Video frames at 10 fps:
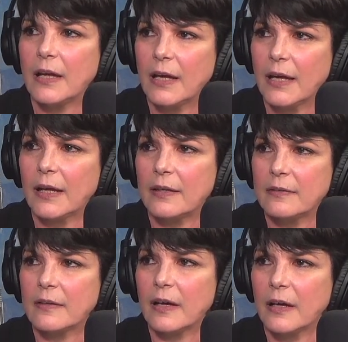
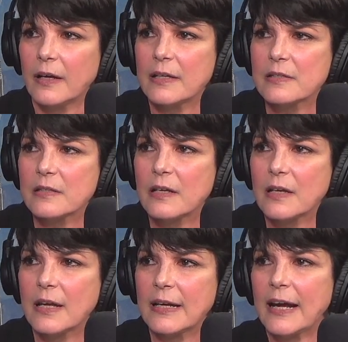And
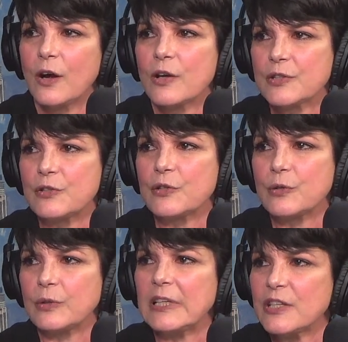I also
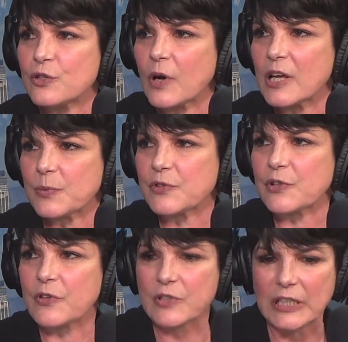do Lee Strasberg.
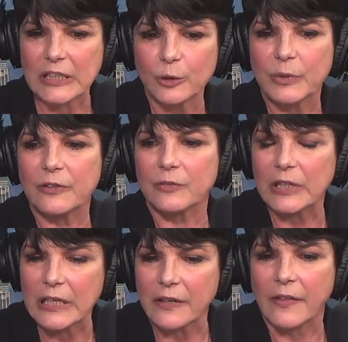So there's a little bit of
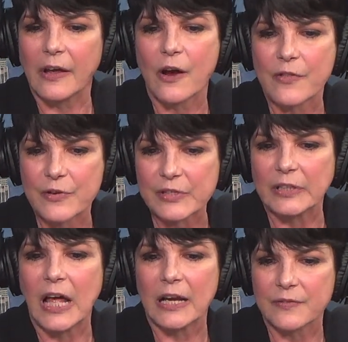Lee in there and there's a
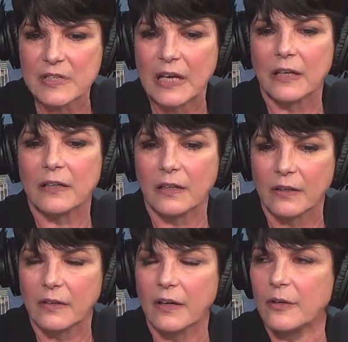lot of Sandy
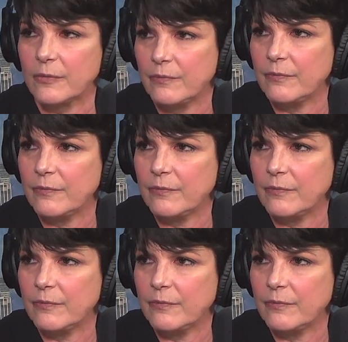in there.